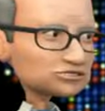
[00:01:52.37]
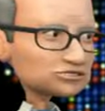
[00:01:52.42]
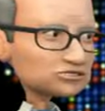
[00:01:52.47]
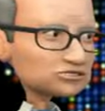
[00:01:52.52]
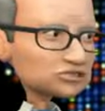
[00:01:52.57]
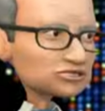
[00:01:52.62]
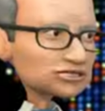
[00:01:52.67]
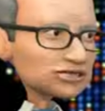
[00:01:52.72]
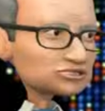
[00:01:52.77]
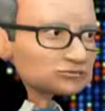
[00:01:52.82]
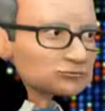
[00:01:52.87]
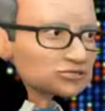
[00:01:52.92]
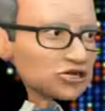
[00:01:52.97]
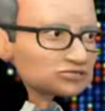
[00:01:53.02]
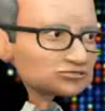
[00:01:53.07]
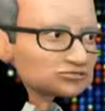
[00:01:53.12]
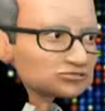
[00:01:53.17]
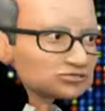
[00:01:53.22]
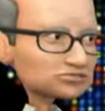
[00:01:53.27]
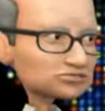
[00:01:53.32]
the thing
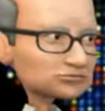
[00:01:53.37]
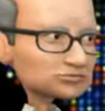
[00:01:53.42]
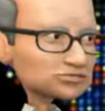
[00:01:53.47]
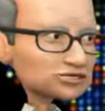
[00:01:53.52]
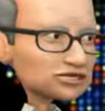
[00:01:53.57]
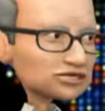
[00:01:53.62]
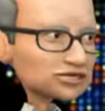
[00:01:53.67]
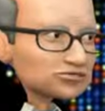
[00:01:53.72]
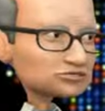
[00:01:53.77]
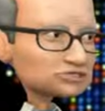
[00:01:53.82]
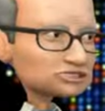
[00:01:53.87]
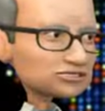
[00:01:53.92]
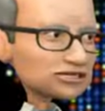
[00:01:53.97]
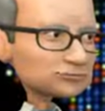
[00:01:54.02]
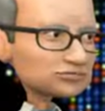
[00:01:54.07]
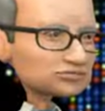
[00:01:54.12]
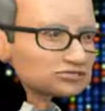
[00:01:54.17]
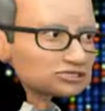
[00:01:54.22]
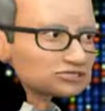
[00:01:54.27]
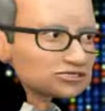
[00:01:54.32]
most of us pay to
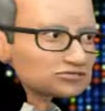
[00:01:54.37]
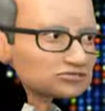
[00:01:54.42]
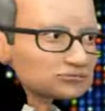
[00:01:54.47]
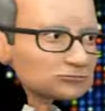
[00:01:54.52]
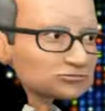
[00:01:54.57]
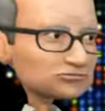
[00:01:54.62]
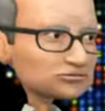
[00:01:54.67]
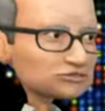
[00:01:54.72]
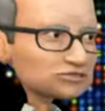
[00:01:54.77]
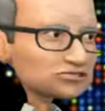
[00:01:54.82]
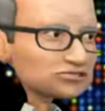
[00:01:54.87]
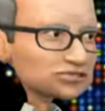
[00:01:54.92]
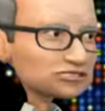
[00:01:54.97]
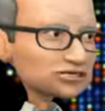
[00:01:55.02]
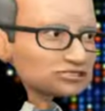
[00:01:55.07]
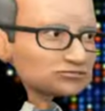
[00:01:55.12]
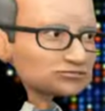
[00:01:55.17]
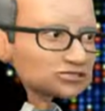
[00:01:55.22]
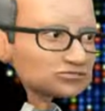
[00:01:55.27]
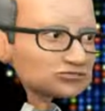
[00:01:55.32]
keep the government we
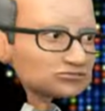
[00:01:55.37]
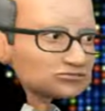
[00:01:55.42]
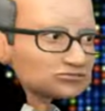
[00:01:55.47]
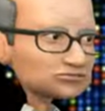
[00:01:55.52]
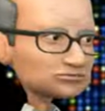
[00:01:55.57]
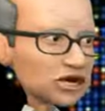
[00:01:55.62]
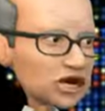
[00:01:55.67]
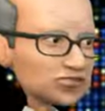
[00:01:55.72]
elected,